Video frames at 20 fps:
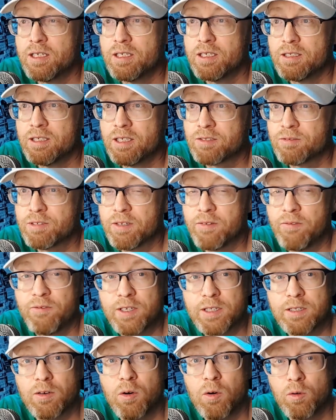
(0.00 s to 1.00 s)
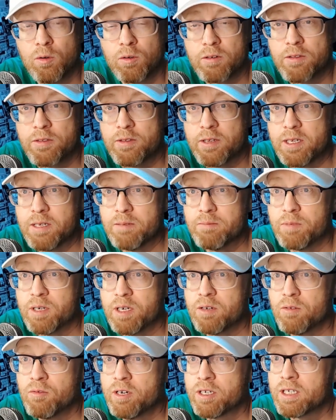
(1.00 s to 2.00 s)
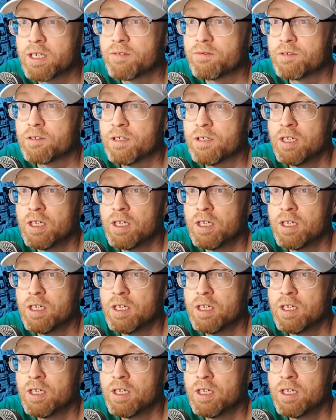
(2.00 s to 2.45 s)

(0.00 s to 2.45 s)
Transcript: Doesn't really fit the horror theme, but whatever.